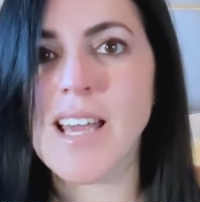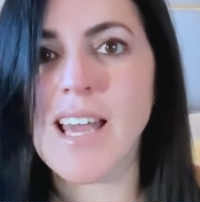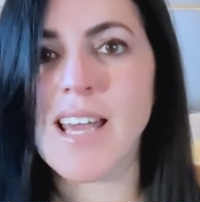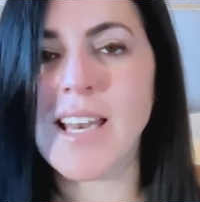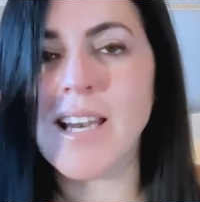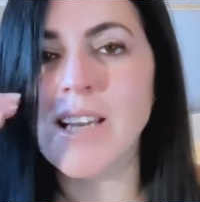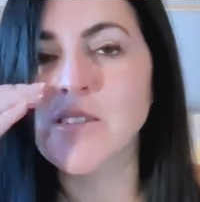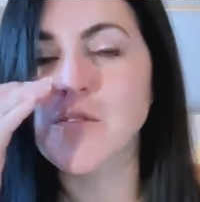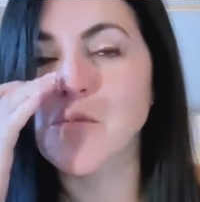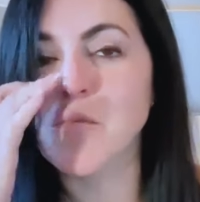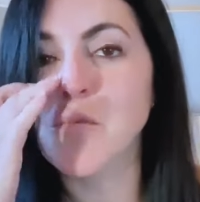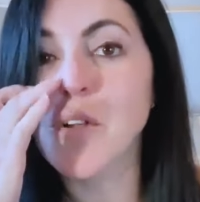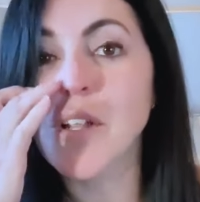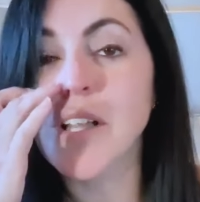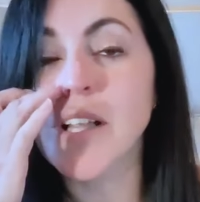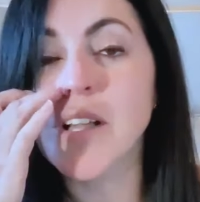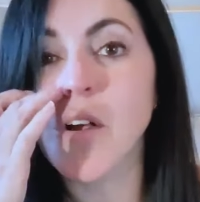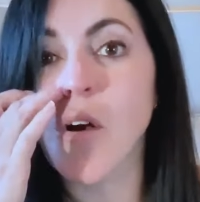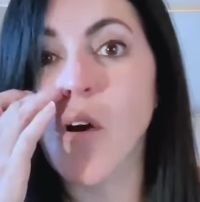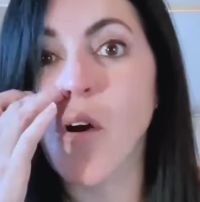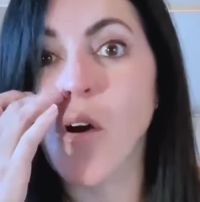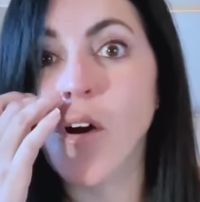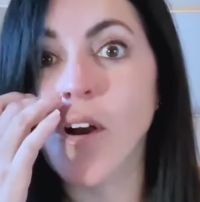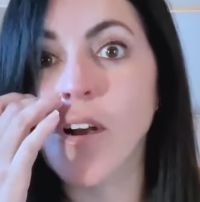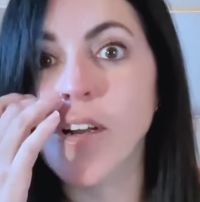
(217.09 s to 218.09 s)
and it's really
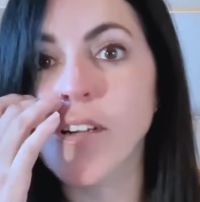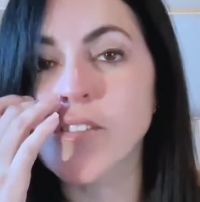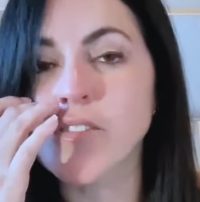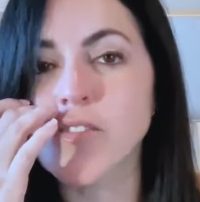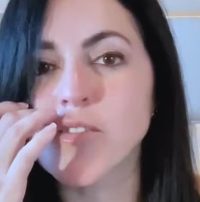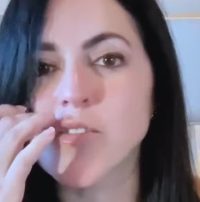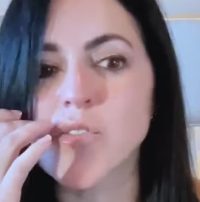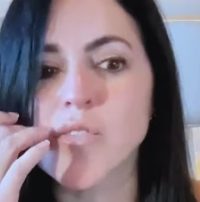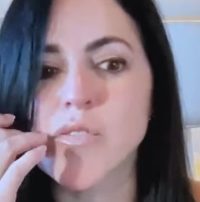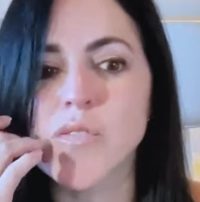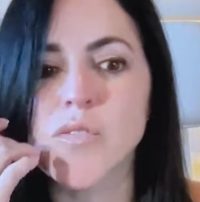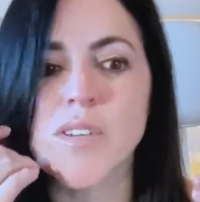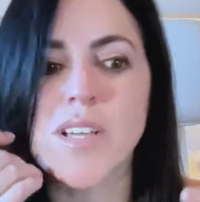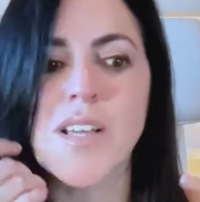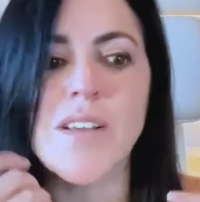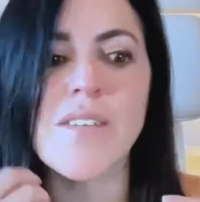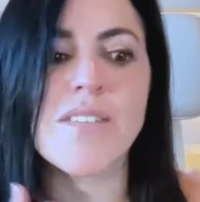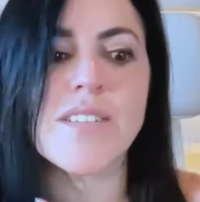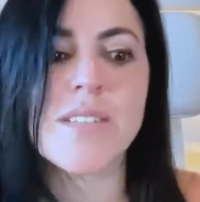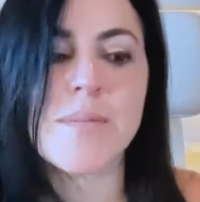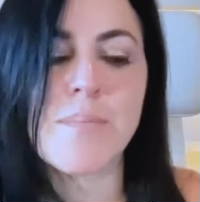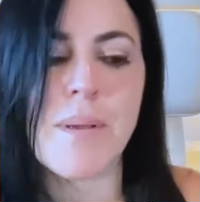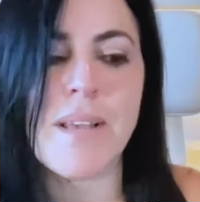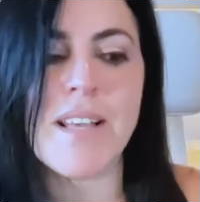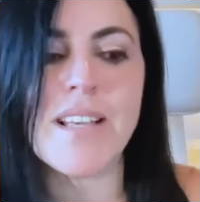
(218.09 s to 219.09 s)
hard to
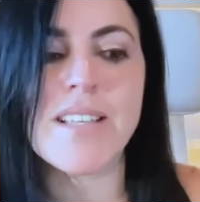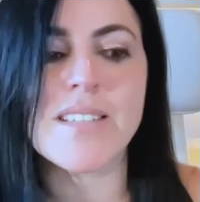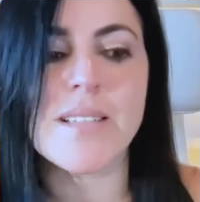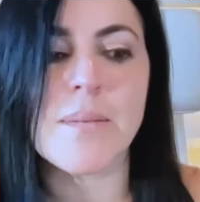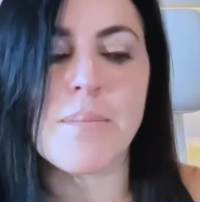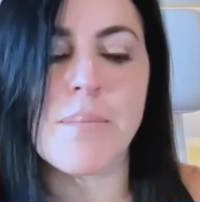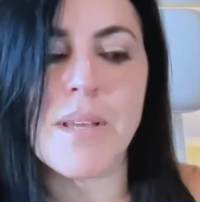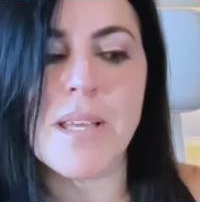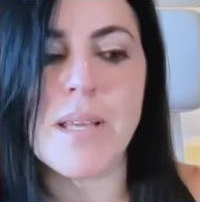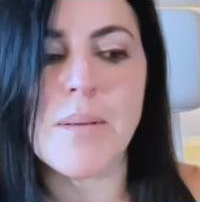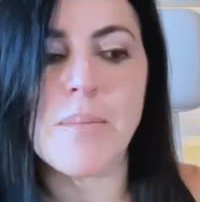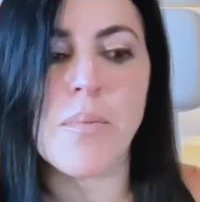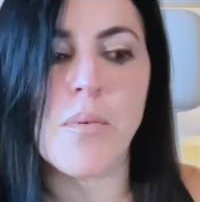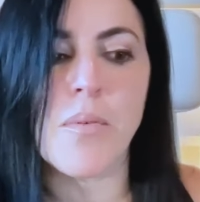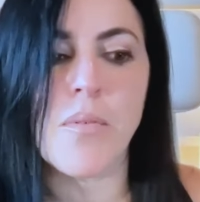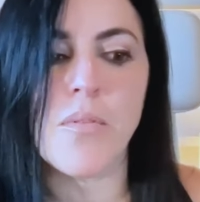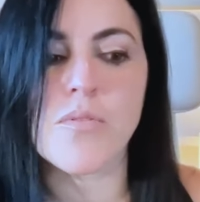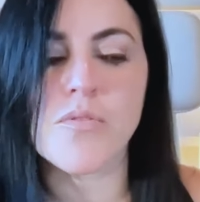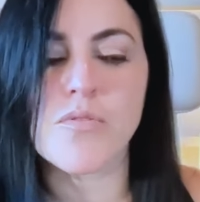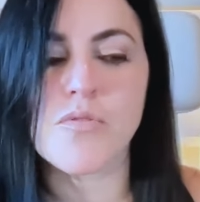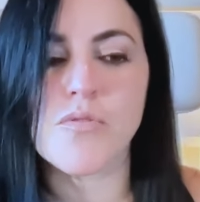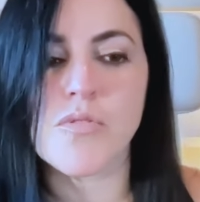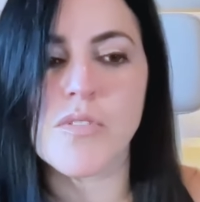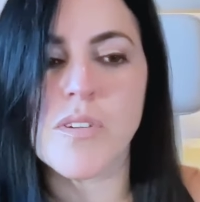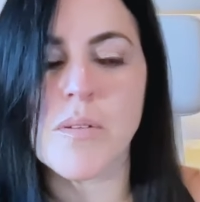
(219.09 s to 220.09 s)
give space to
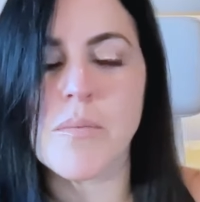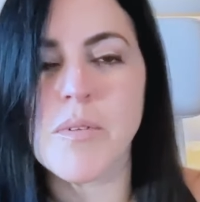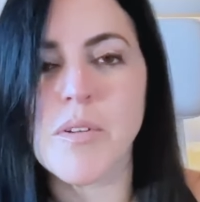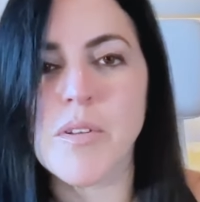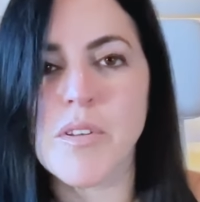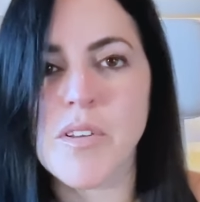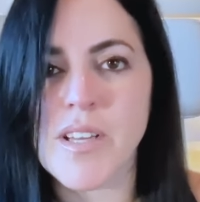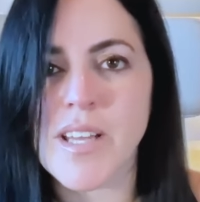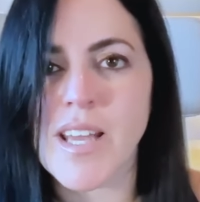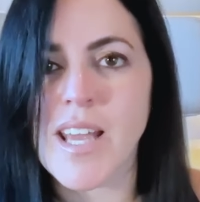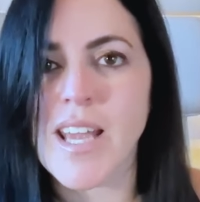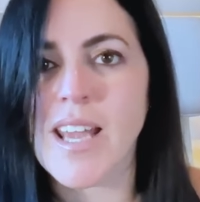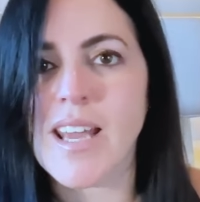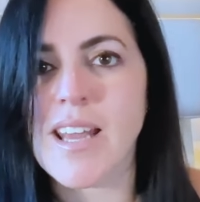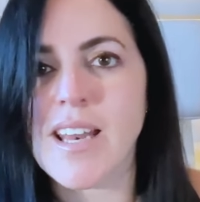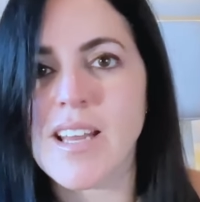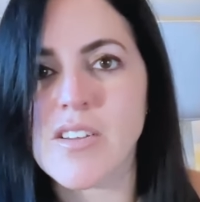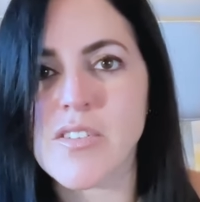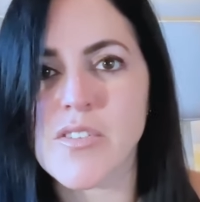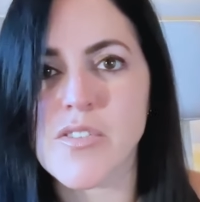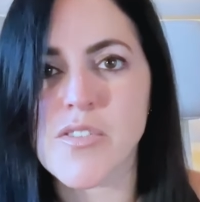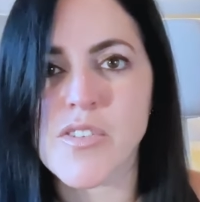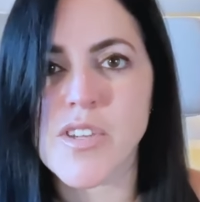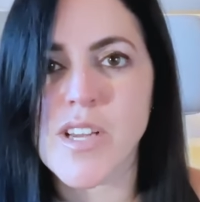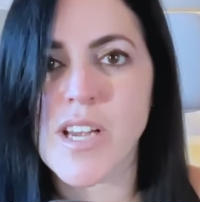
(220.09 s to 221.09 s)
people to communicate
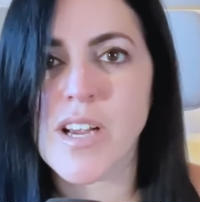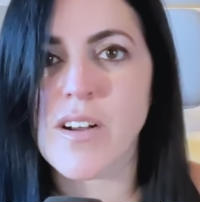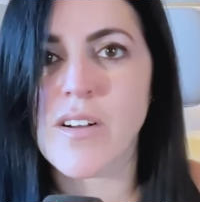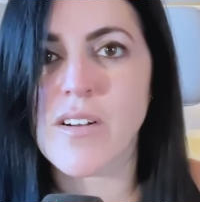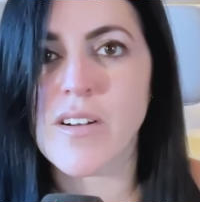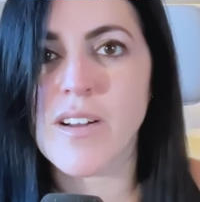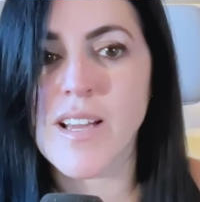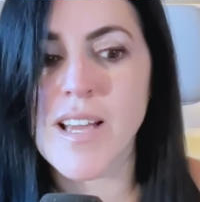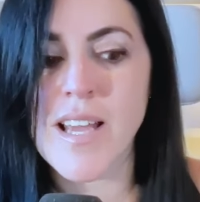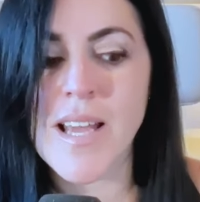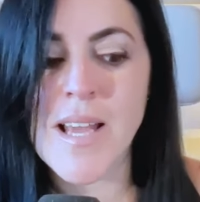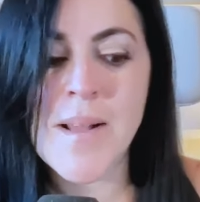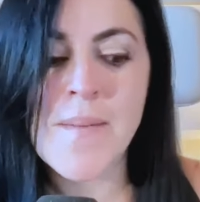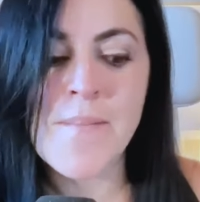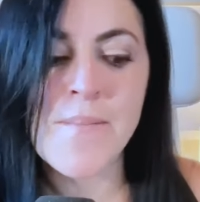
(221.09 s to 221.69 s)
and share.